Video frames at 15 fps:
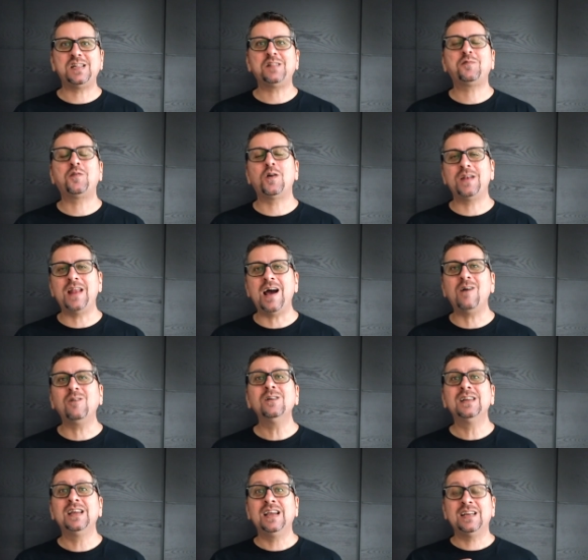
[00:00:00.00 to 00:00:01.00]
it for
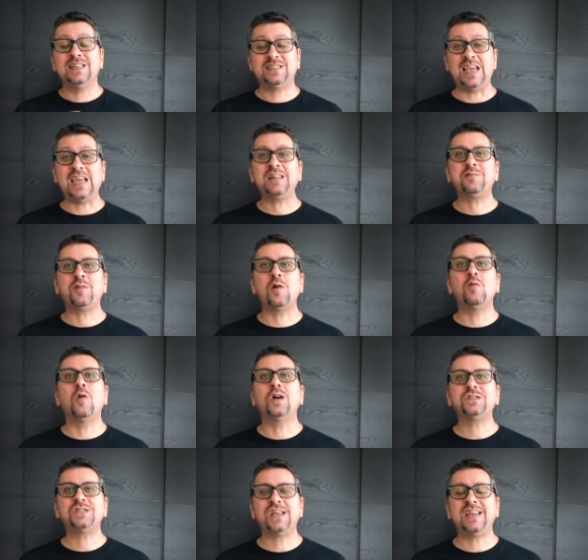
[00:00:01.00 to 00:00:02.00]
now. Thanks for
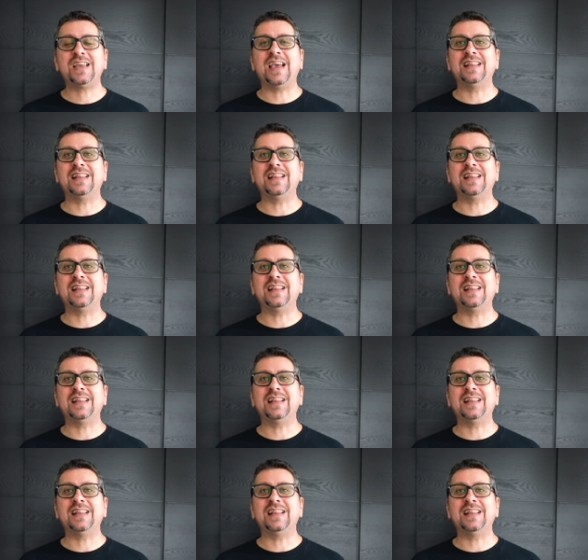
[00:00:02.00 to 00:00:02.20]
watching